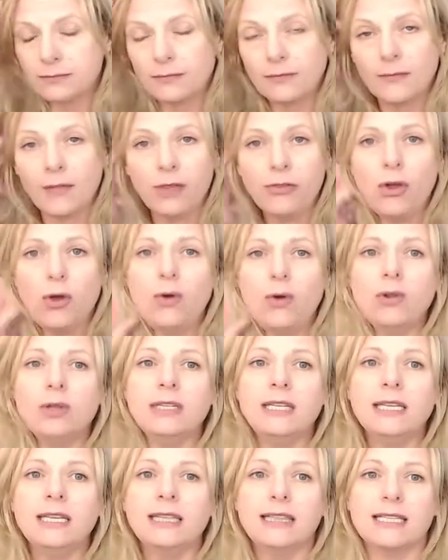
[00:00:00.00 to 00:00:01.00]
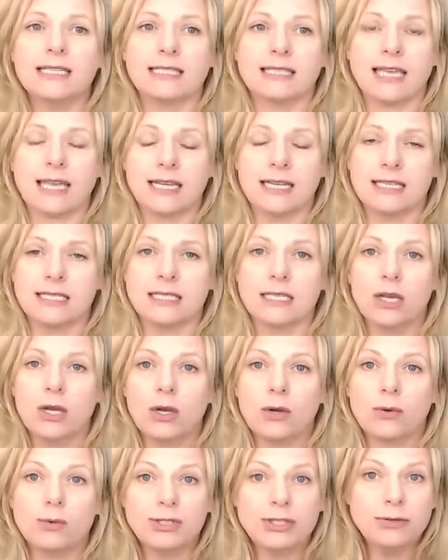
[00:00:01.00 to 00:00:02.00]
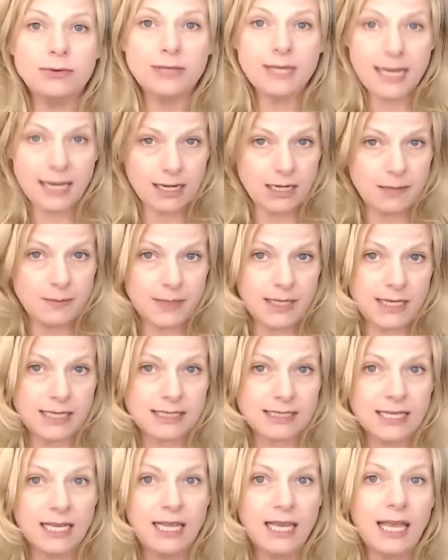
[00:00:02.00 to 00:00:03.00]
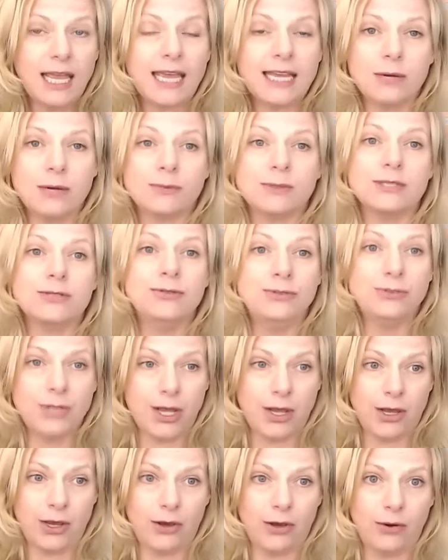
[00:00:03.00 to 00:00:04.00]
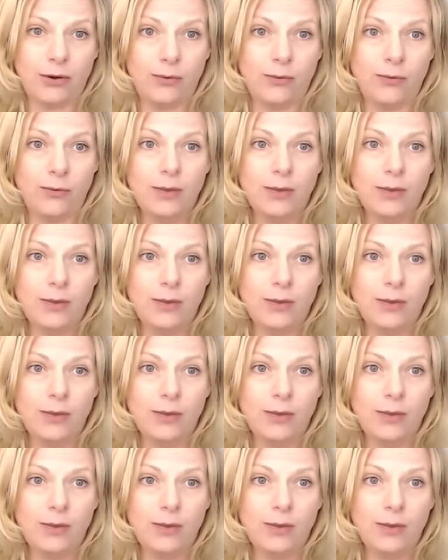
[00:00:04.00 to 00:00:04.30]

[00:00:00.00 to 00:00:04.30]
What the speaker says: The holding in this case was unanimous, and it was no.